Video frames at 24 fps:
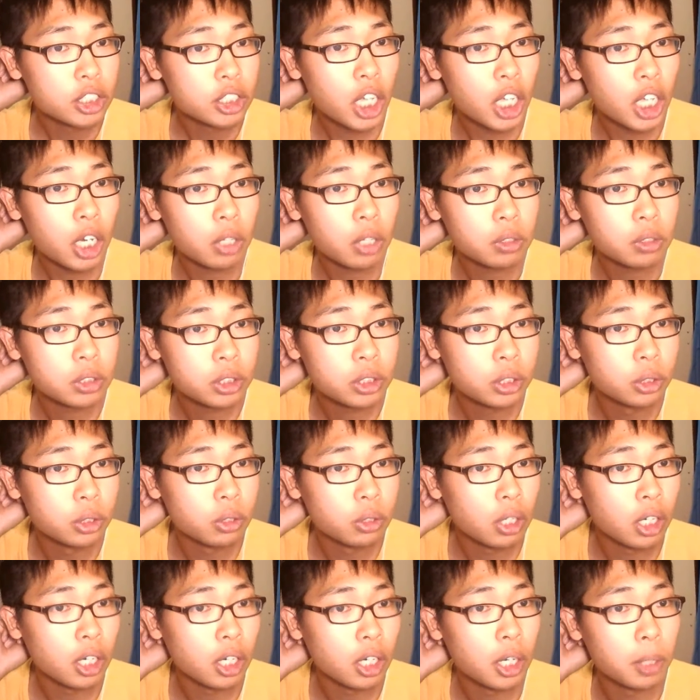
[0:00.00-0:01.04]
Shout out
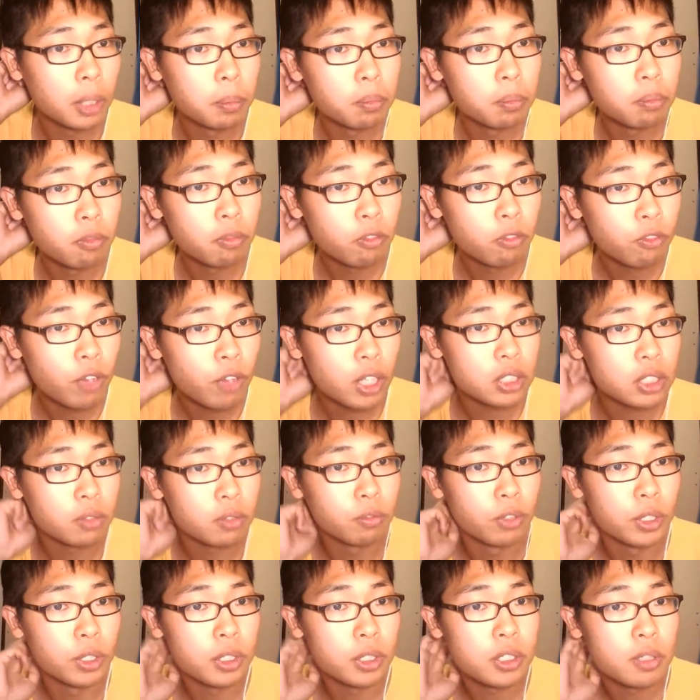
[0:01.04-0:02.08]
to Phantom
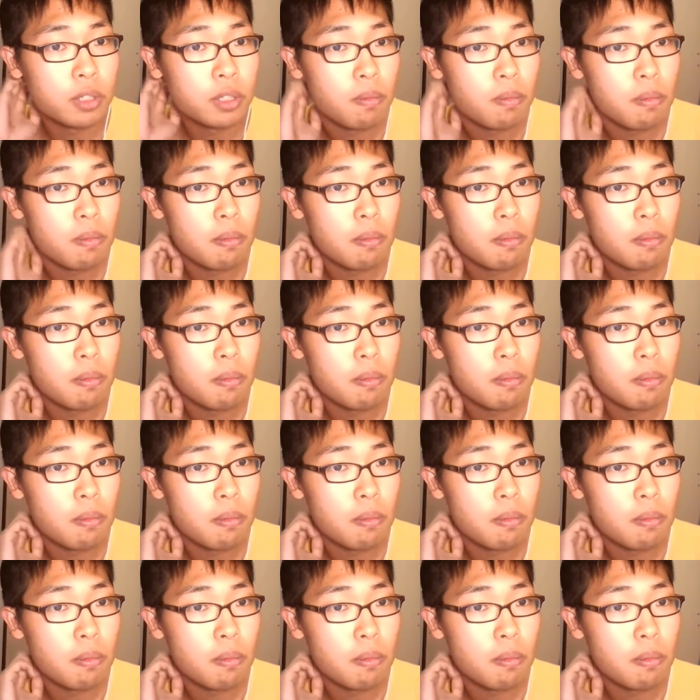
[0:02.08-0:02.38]
Fix.